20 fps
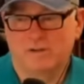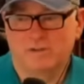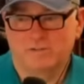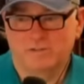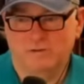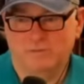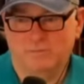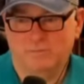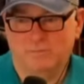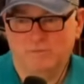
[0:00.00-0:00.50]

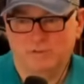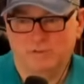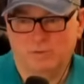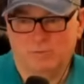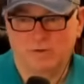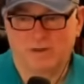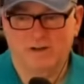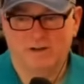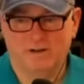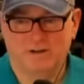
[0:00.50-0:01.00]
So
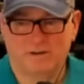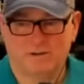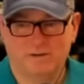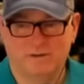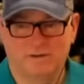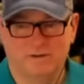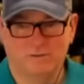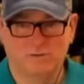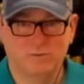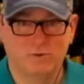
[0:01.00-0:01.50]
don't get it,
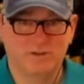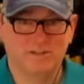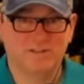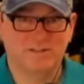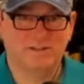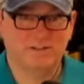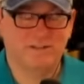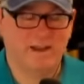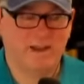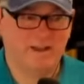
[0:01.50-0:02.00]

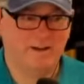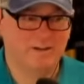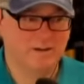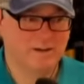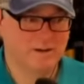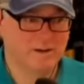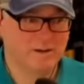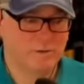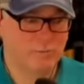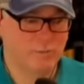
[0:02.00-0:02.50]
twisted that,
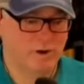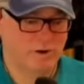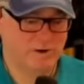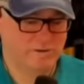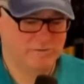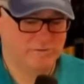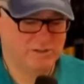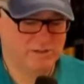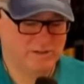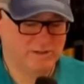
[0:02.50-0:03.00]
well,
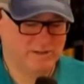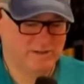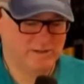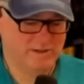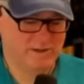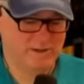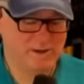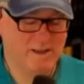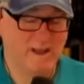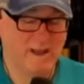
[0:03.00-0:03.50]
if she did
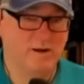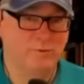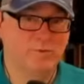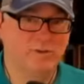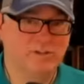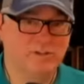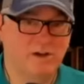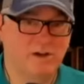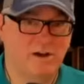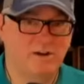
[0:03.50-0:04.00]
any kind of
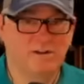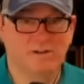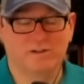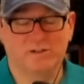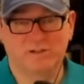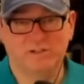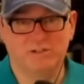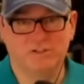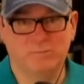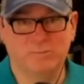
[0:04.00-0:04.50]
misconduct,
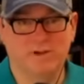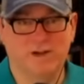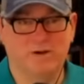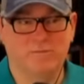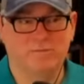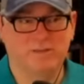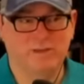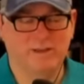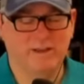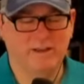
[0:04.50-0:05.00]
she should be
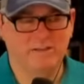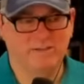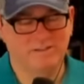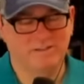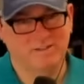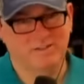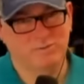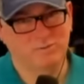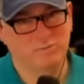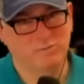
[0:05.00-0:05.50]
off the case,
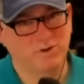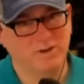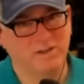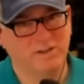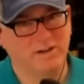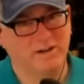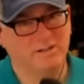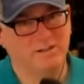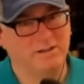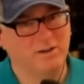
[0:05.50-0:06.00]
because that's
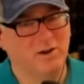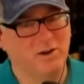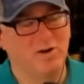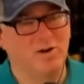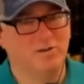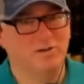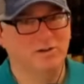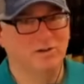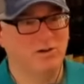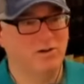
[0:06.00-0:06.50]
really not the
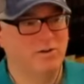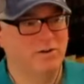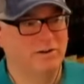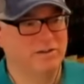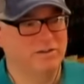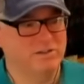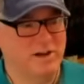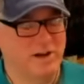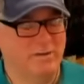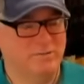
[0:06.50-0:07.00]
law. The law
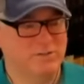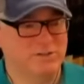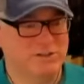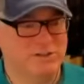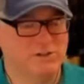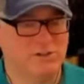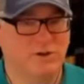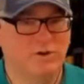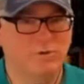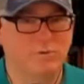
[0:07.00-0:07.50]
is you have to
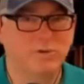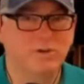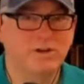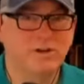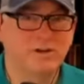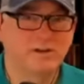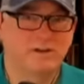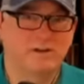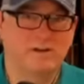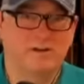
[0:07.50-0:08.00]
show
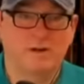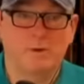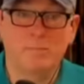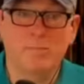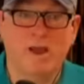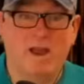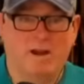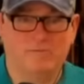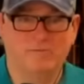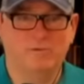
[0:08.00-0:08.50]
an
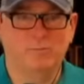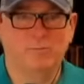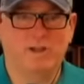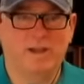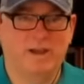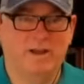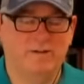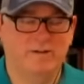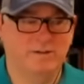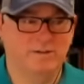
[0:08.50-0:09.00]
impact from
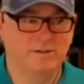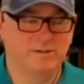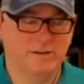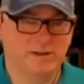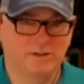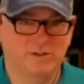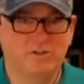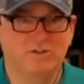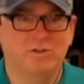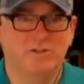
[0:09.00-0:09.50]
that
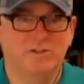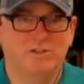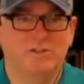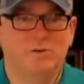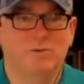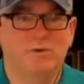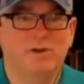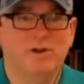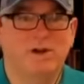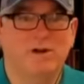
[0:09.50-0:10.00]
unless you can
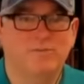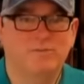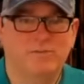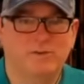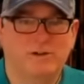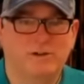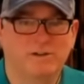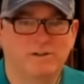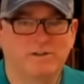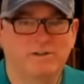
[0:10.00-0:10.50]
show a
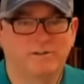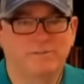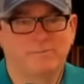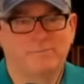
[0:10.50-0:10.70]
conflict.